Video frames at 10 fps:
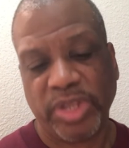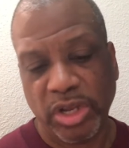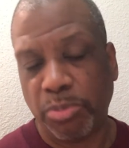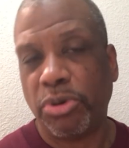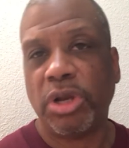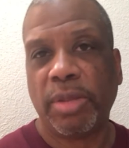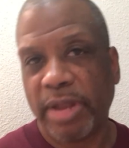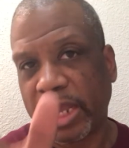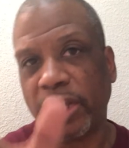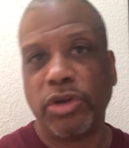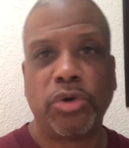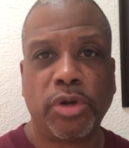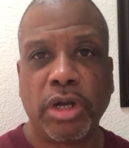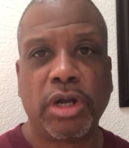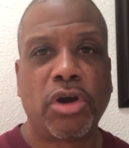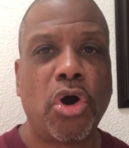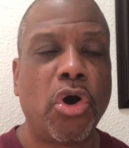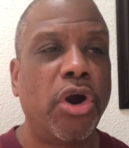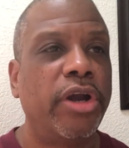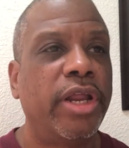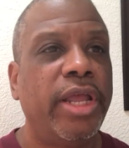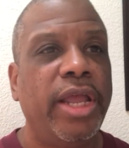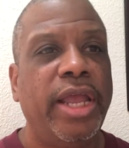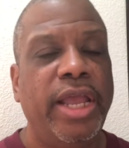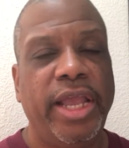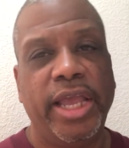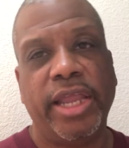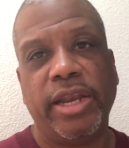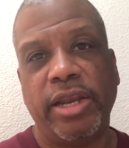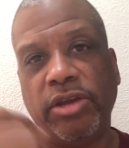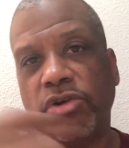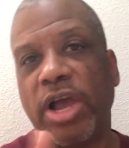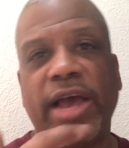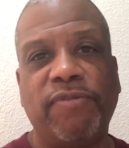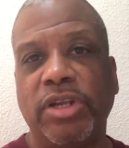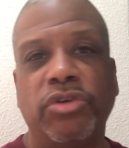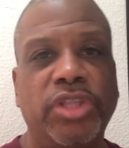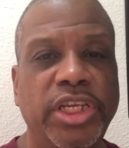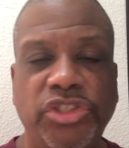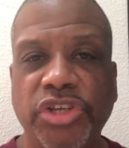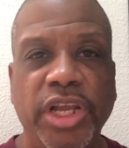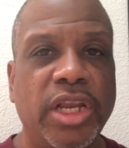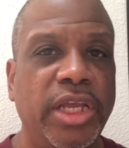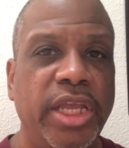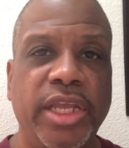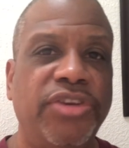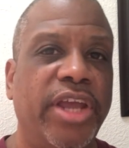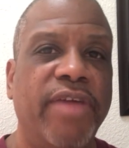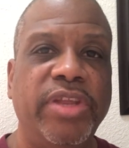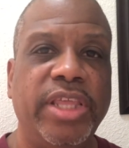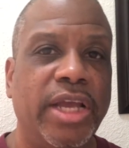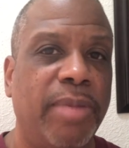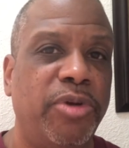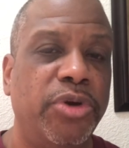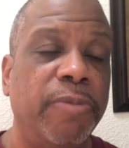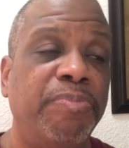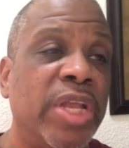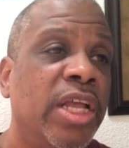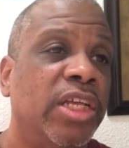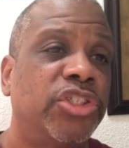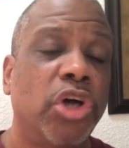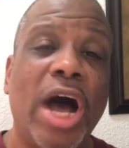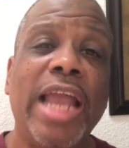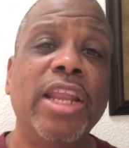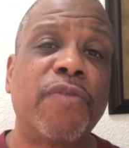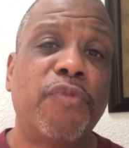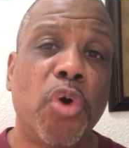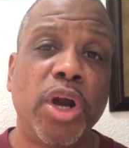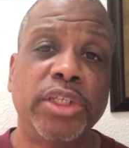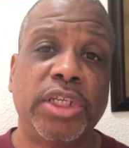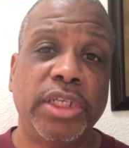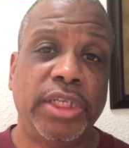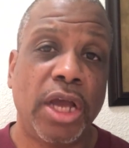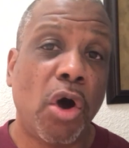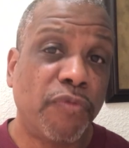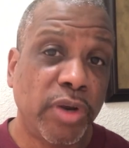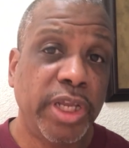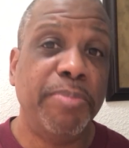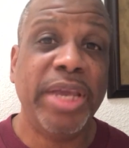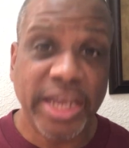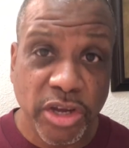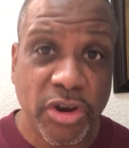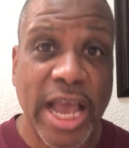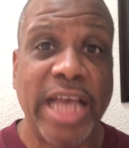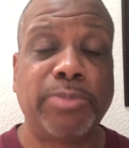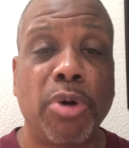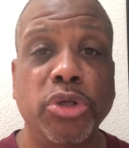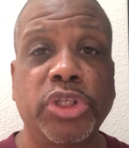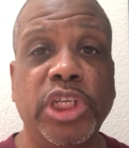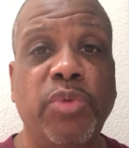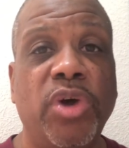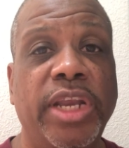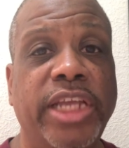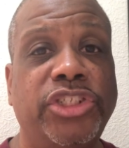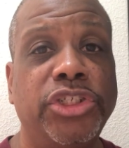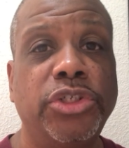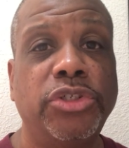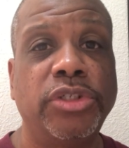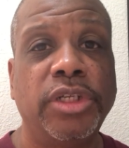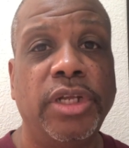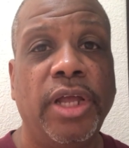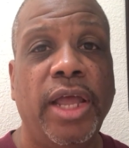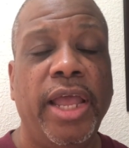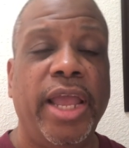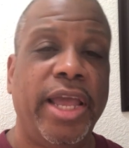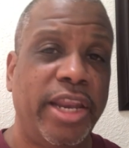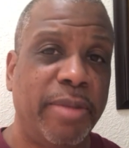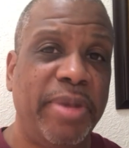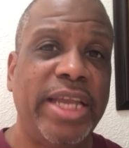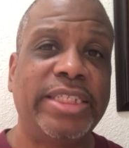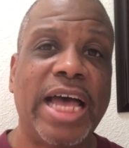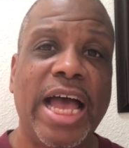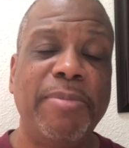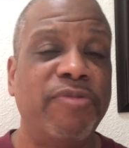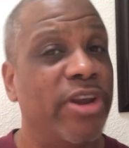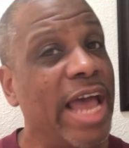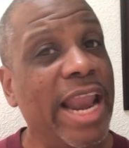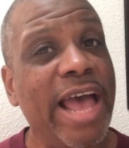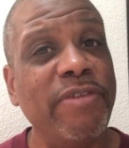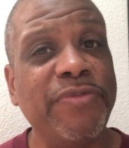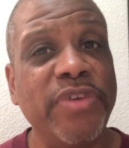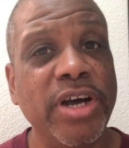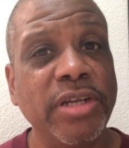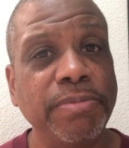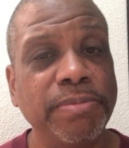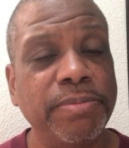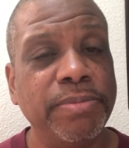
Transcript: it'll pull up like a little card and you'll have little things you can click and get to everything I'm doing. So I look forward to hopefully meeting you guys personally one day soon. And in the meantime, if you're not having fun,